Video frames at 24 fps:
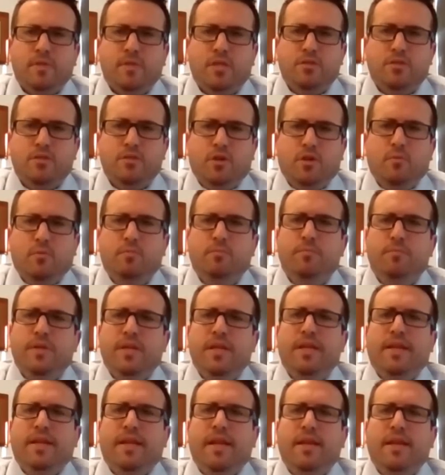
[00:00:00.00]
So
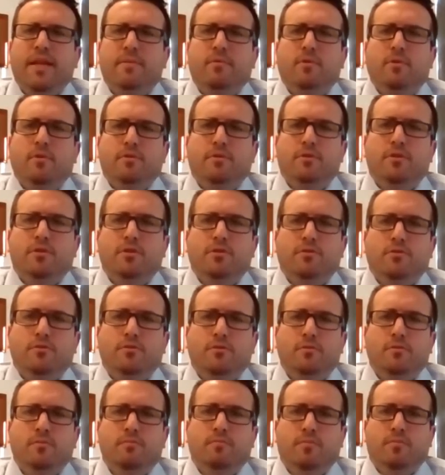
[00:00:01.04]
being able
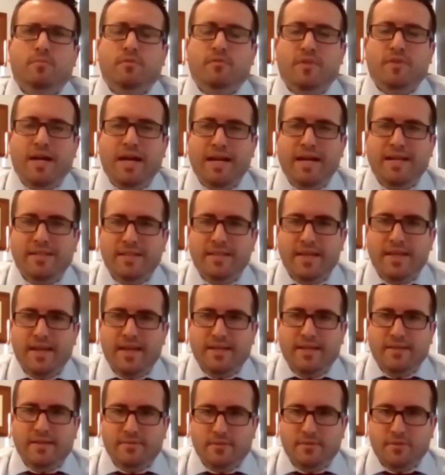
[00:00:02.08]
to provide
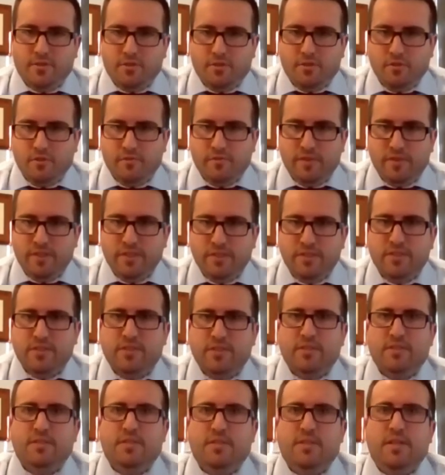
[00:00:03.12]
that
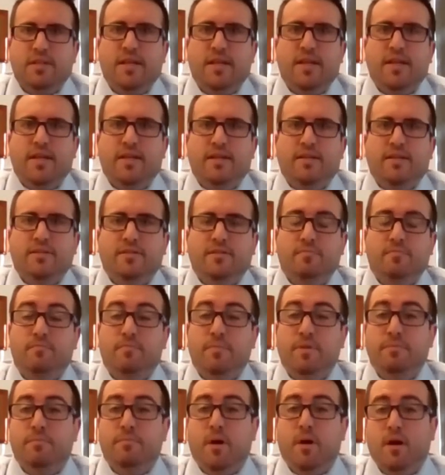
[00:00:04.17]
service and
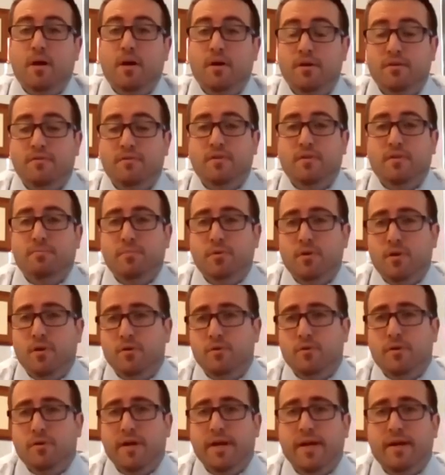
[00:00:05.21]
be part of the
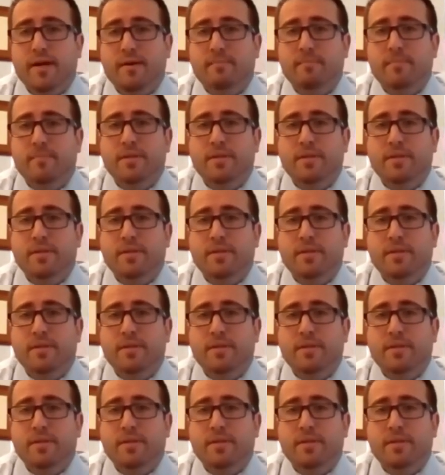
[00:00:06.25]
program